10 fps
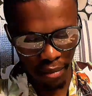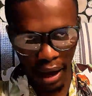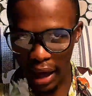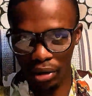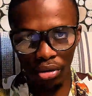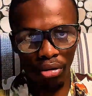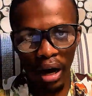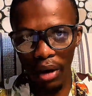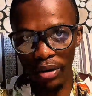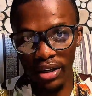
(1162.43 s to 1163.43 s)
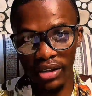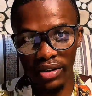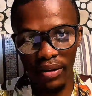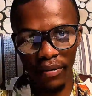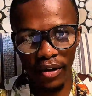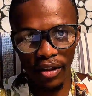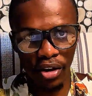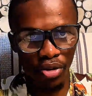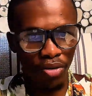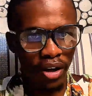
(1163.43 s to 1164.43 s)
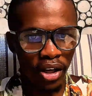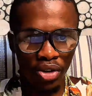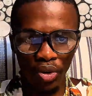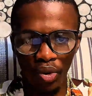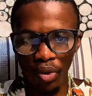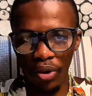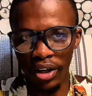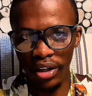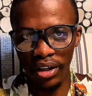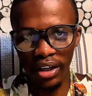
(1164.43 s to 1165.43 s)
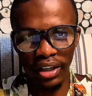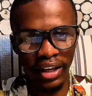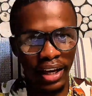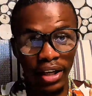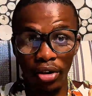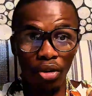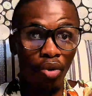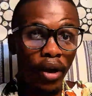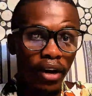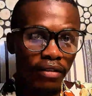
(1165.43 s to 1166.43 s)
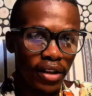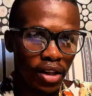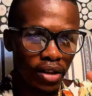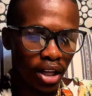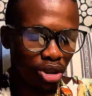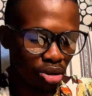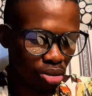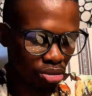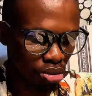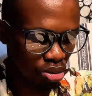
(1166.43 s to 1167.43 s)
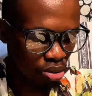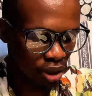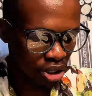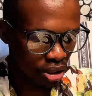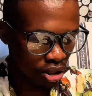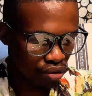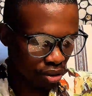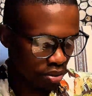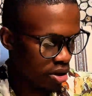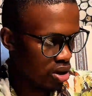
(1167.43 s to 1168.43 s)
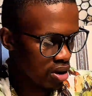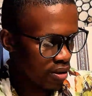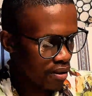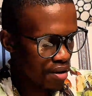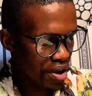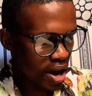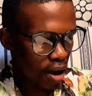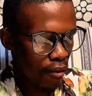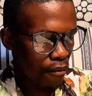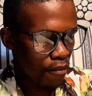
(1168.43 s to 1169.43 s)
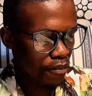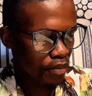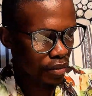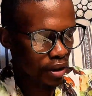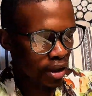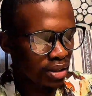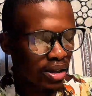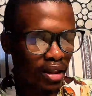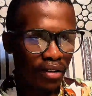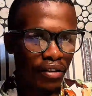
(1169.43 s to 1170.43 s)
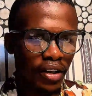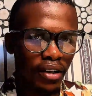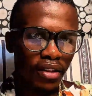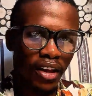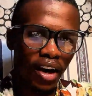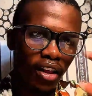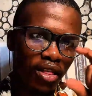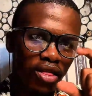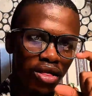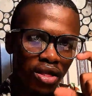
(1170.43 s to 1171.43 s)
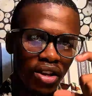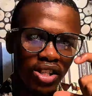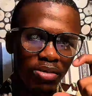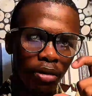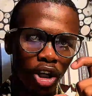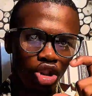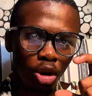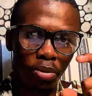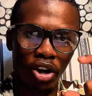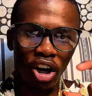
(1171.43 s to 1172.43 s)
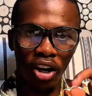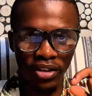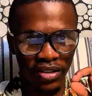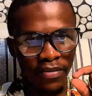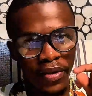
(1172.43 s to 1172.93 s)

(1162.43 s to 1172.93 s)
I don't know how it is in the US or in Canada or wherever that you're watching this from. Now, in South Africa, there are these smart shopper cards.